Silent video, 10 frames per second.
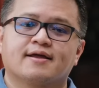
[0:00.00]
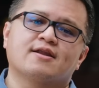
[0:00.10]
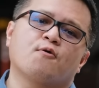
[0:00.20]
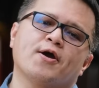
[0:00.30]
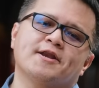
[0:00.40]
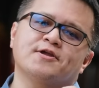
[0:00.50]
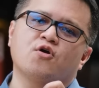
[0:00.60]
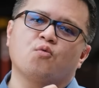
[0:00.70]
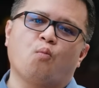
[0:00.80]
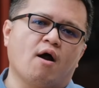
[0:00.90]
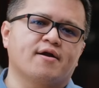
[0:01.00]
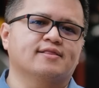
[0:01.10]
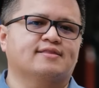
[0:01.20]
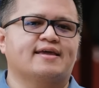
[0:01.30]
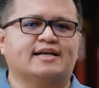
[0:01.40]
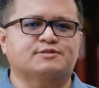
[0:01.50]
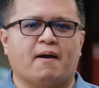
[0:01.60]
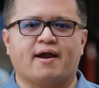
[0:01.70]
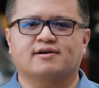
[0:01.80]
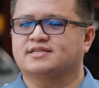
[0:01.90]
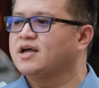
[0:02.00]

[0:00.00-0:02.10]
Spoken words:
Now, when your warranty expires